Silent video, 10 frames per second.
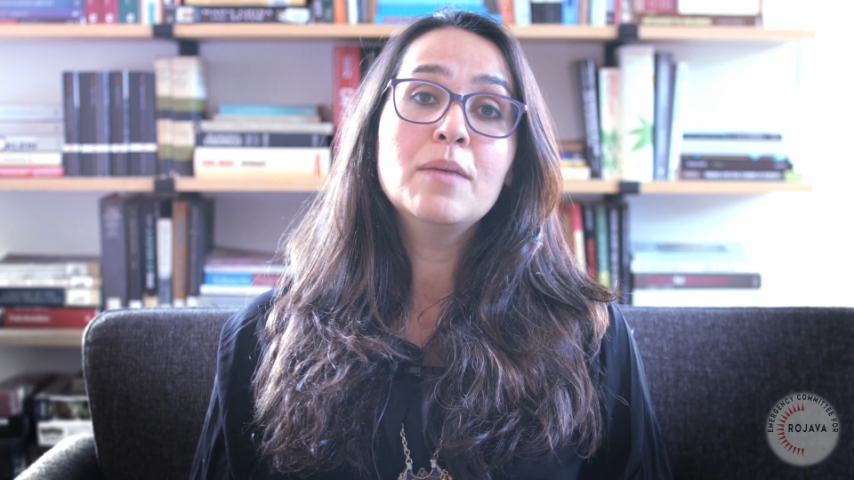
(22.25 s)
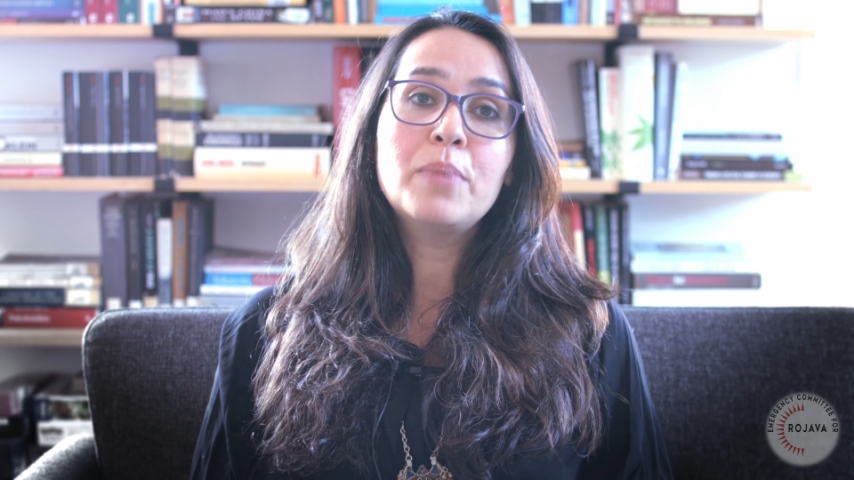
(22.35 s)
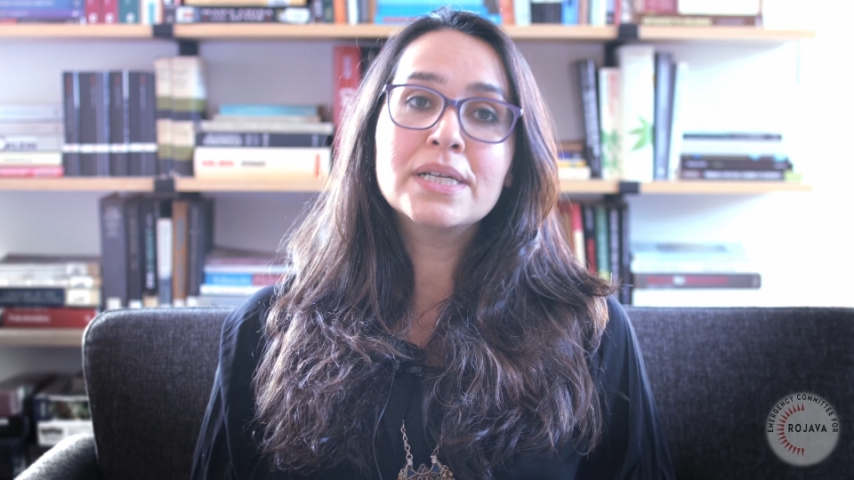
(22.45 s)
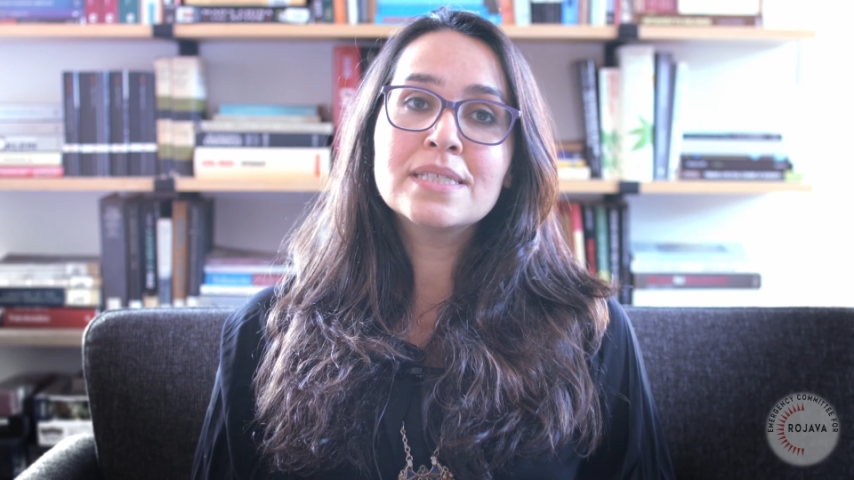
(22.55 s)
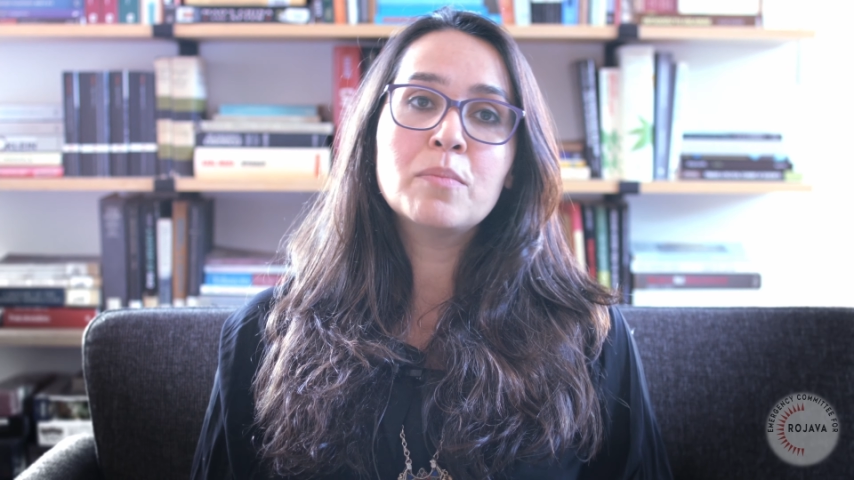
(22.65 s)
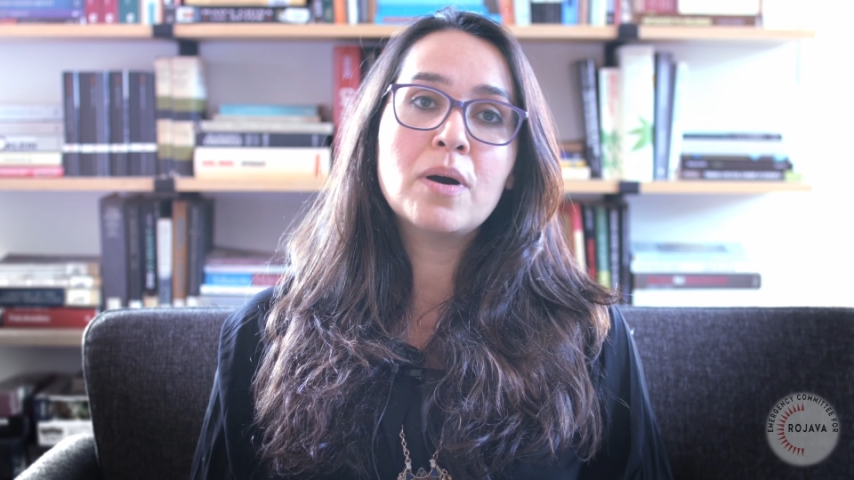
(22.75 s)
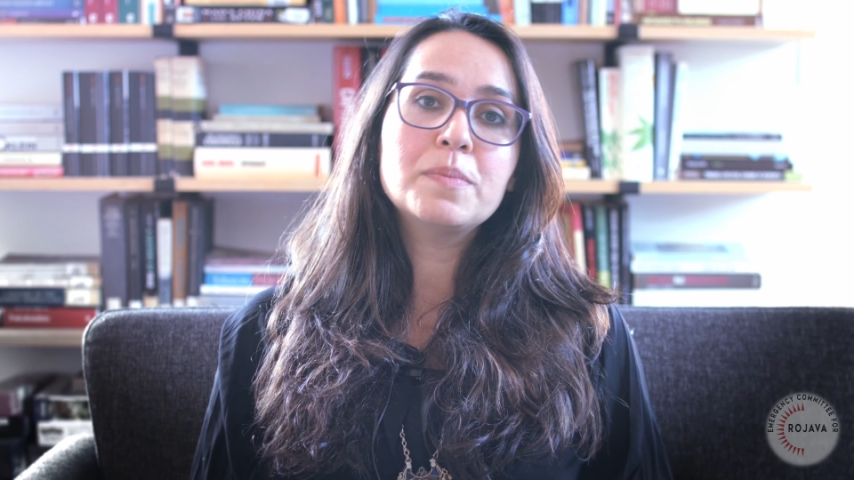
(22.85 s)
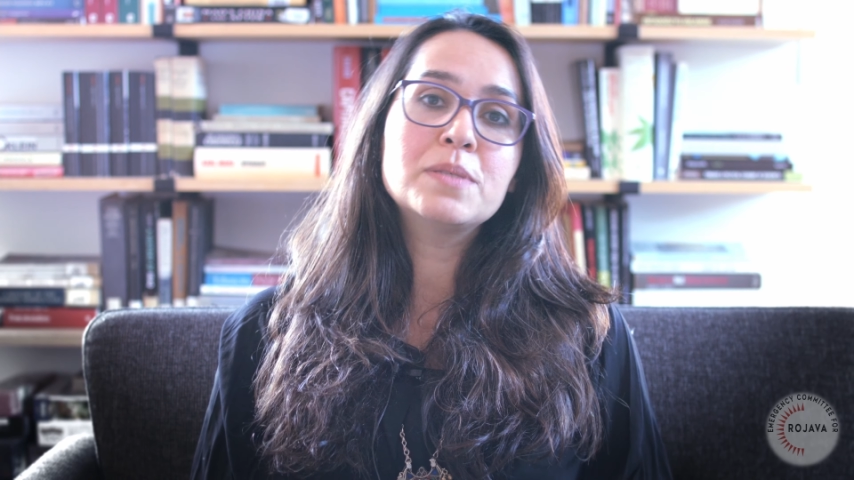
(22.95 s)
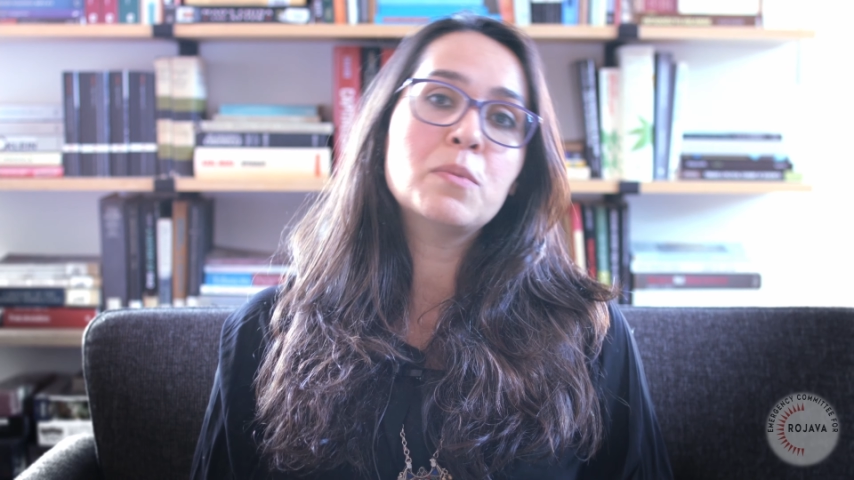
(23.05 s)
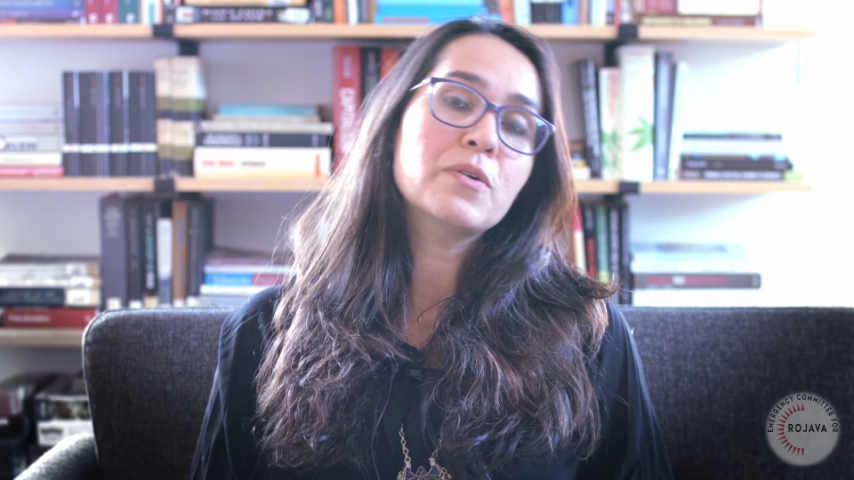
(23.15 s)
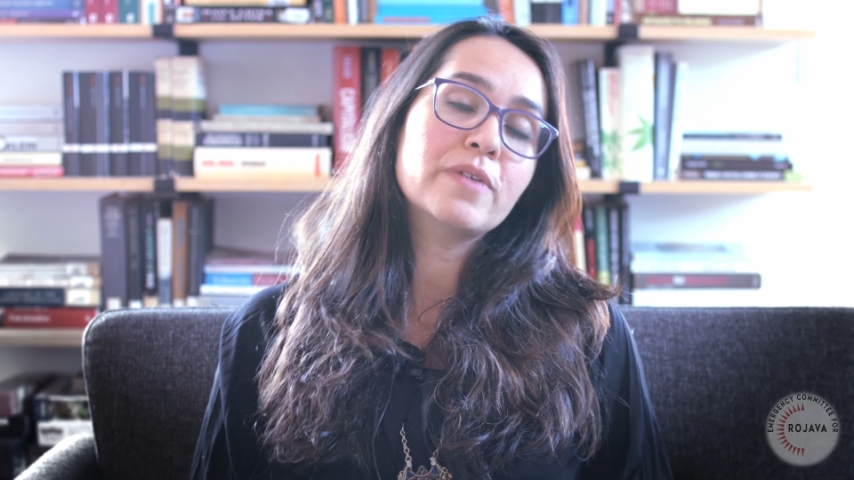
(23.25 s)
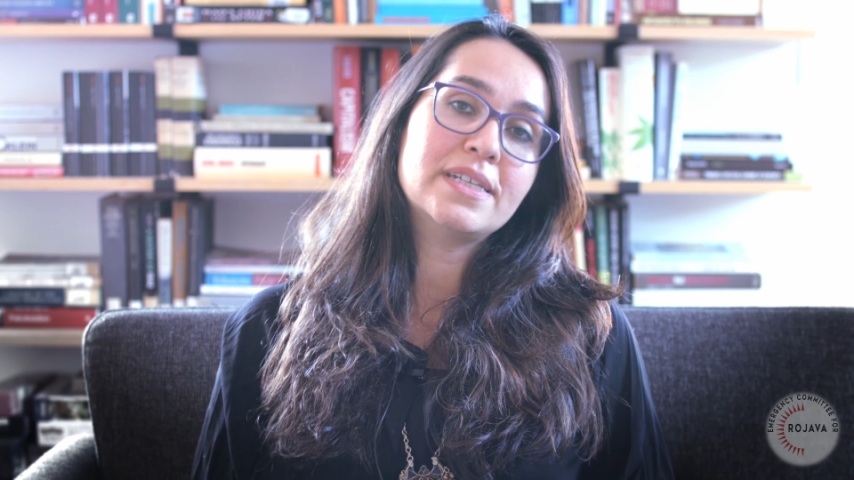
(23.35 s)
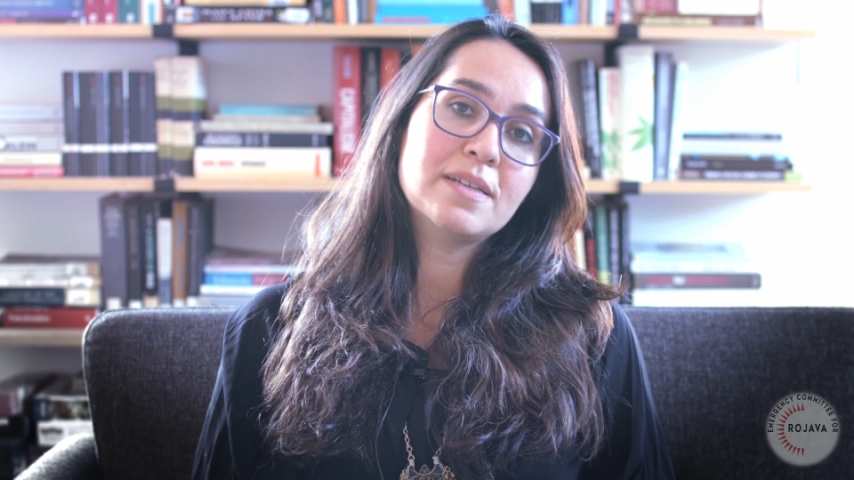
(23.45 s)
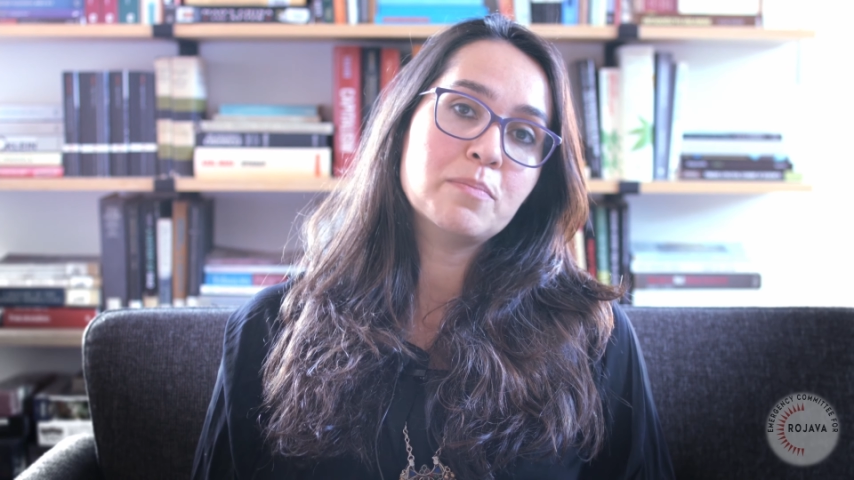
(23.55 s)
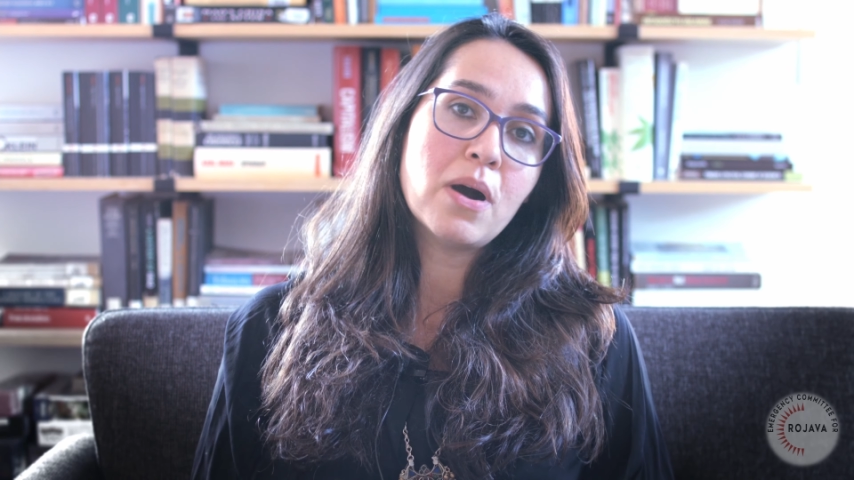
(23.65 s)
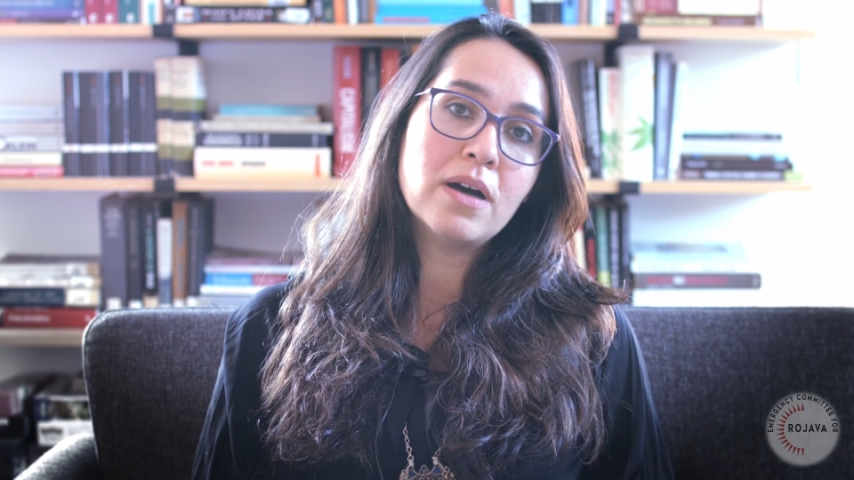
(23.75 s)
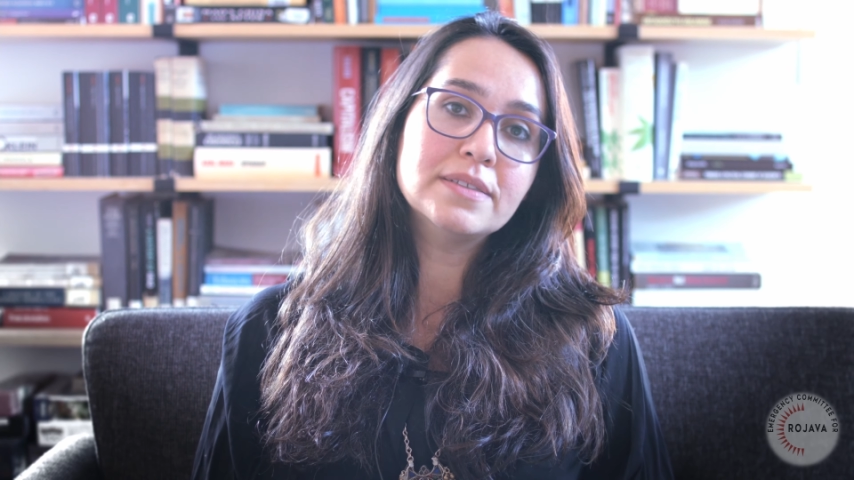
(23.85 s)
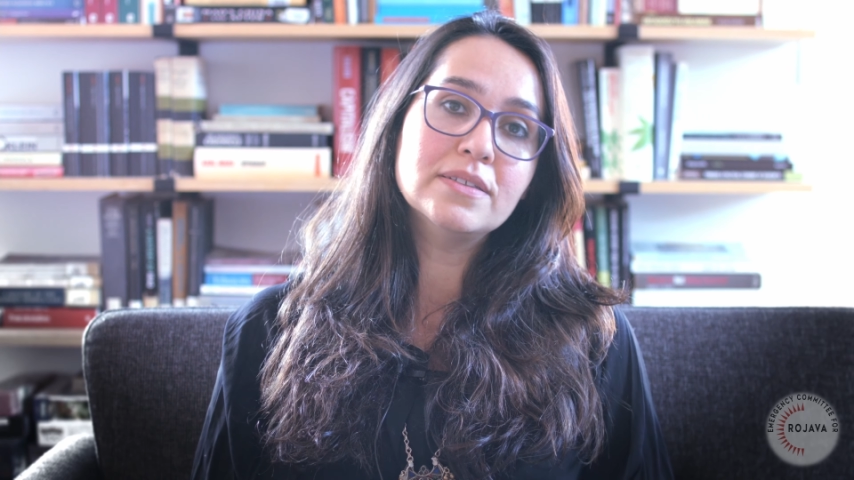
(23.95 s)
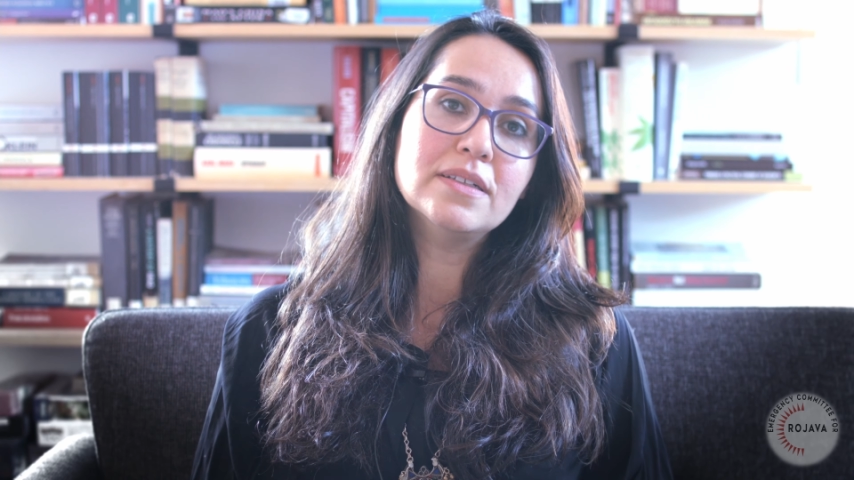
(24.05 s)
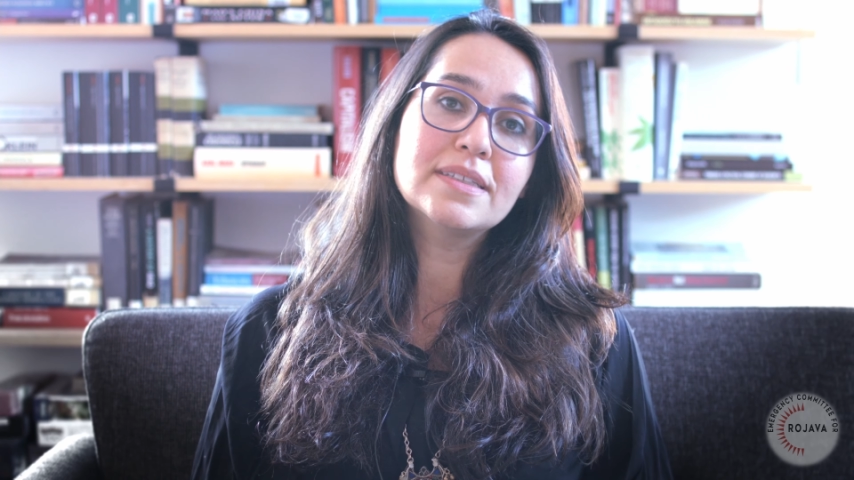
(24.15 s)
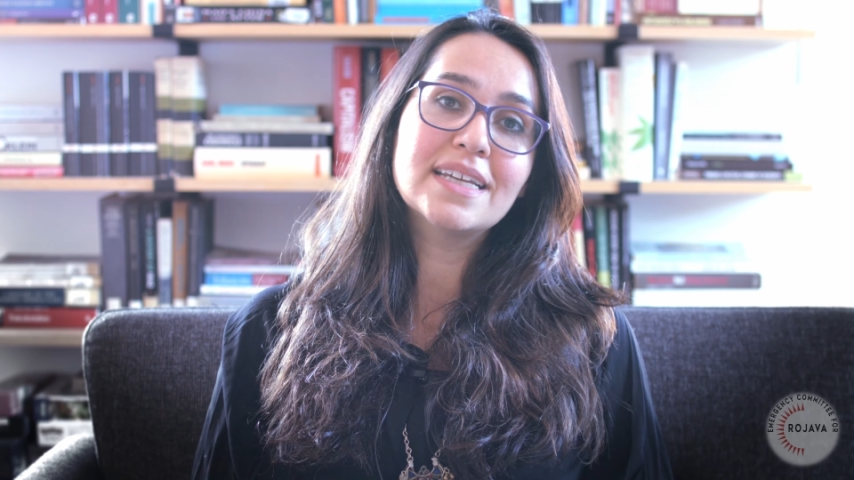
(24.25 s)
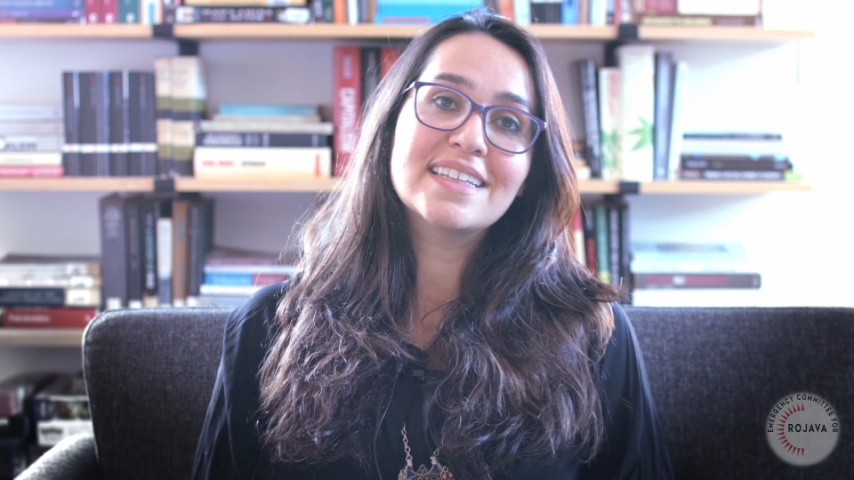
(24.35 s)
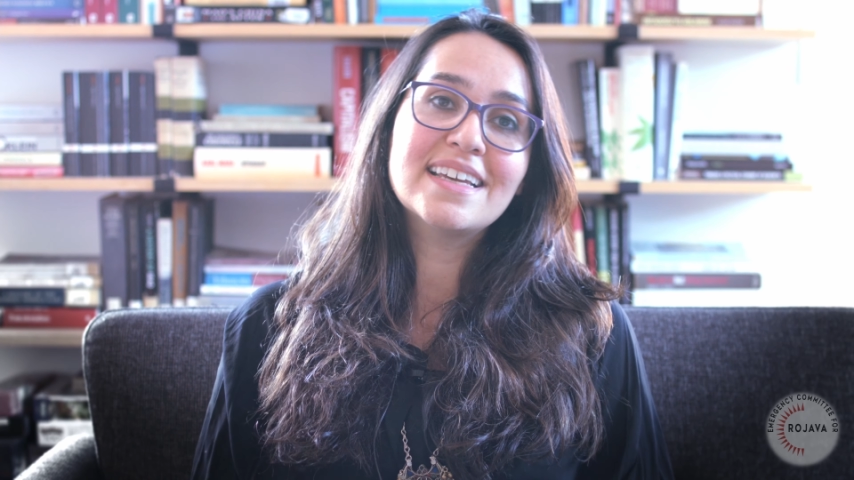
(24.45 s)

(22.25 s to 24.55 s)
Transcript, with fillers: bottom-up democratic model that